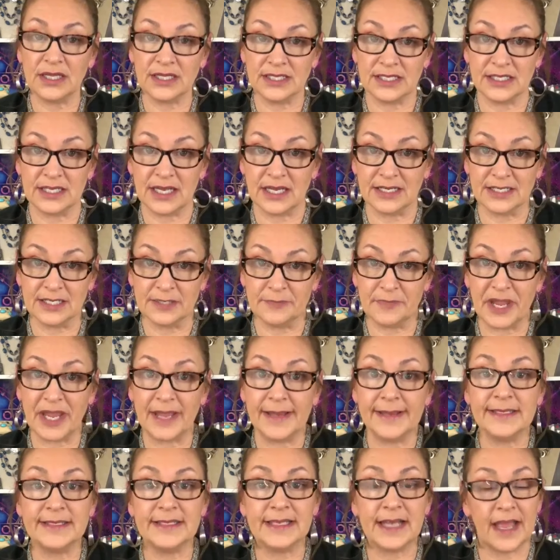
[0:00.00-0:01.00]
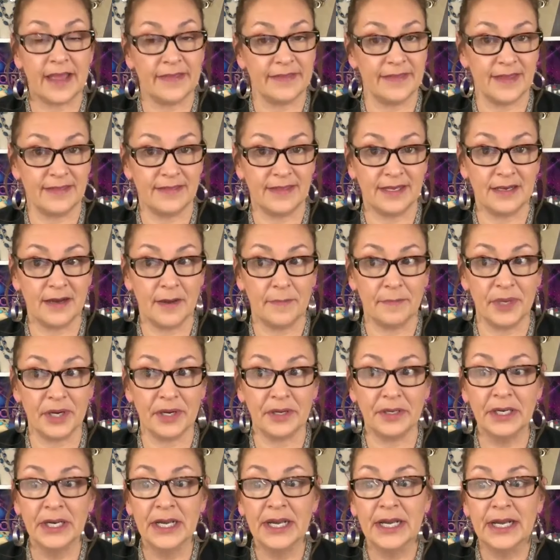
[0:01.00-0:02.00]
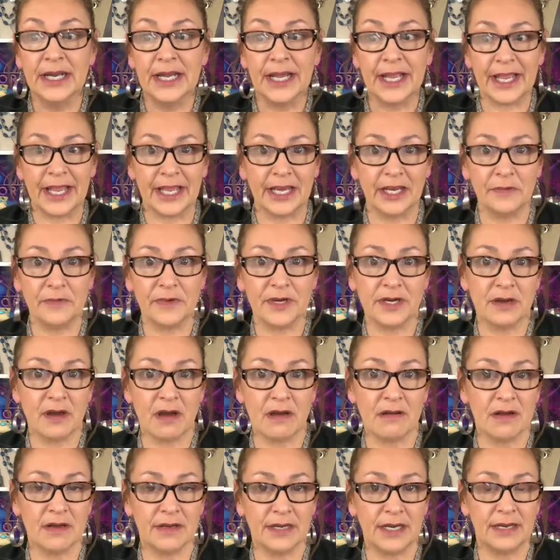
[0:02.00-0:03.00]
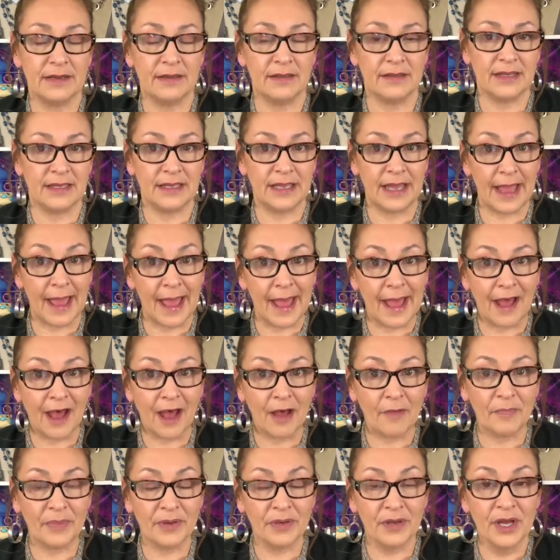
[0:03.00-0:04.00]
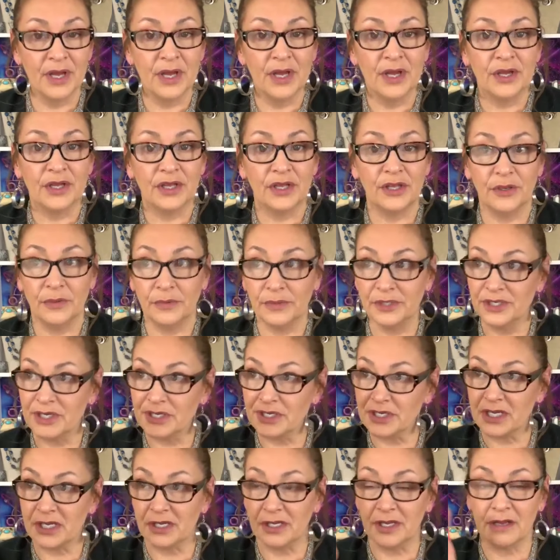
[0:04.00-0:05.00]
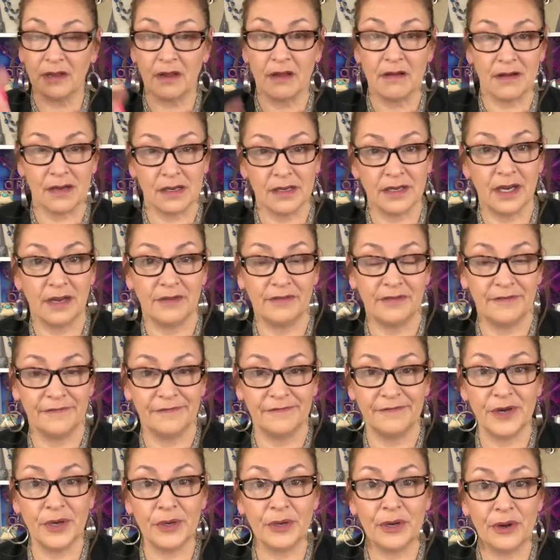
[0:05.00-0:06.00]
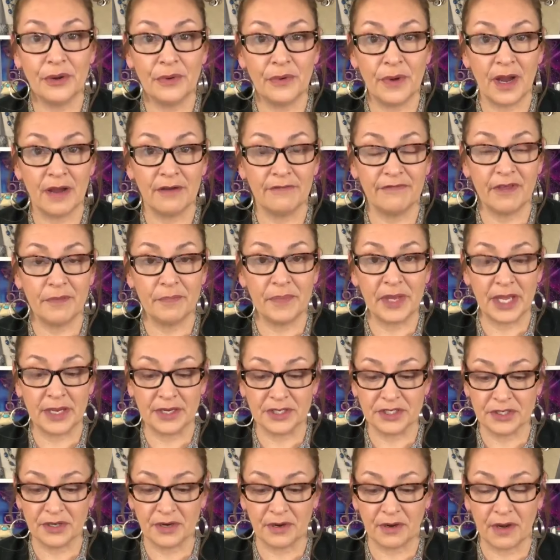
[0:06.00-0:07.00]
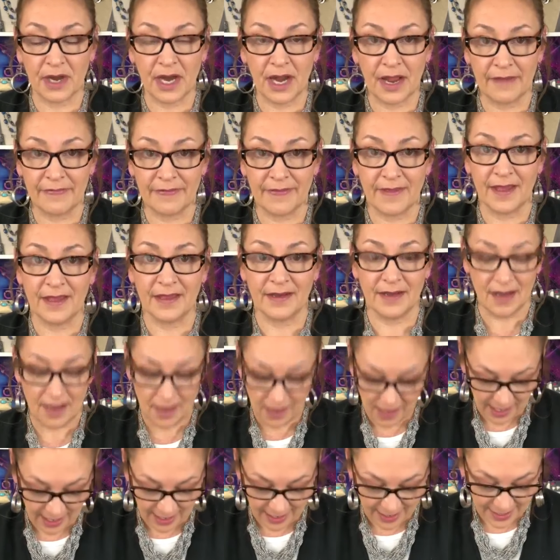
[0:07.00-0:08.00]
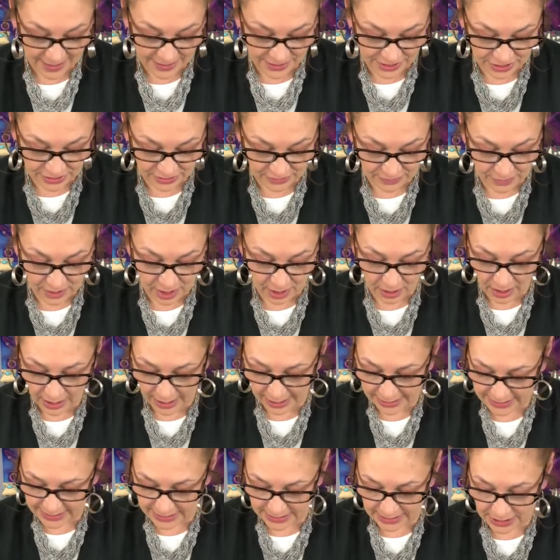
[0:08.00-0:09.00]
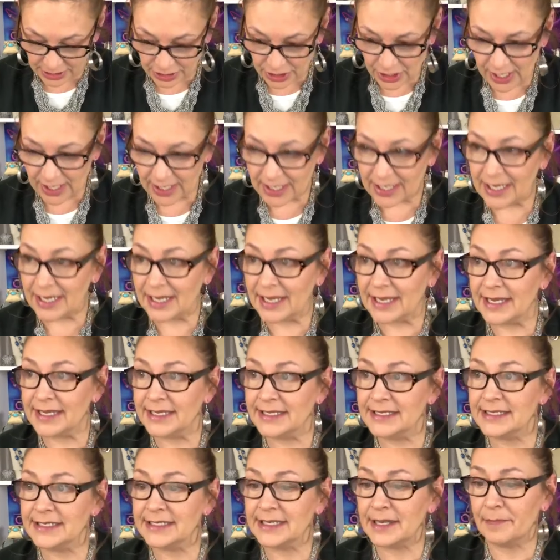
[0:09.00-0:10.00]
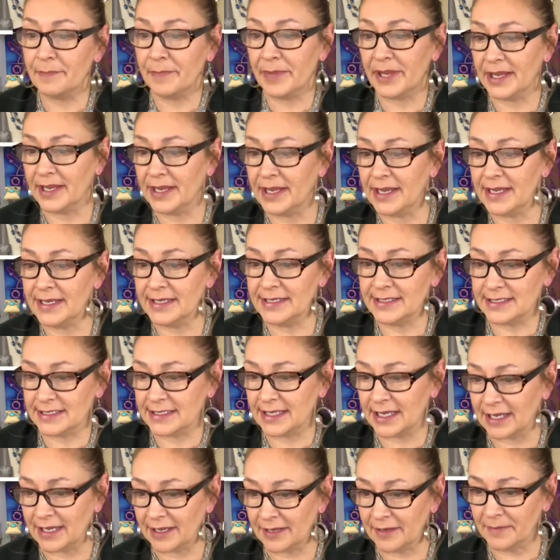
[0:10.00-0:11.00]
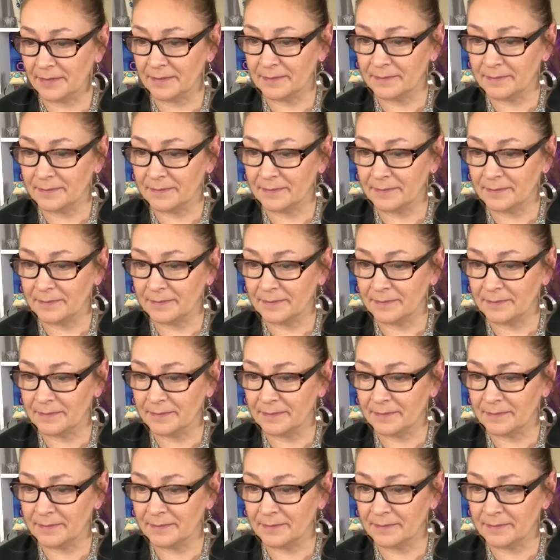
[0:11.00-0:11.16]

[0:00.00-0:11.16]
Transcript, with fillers: this a space, and then the number anyone on the app, you will just click on the photo of the picture and then add to cart. Easy peasy.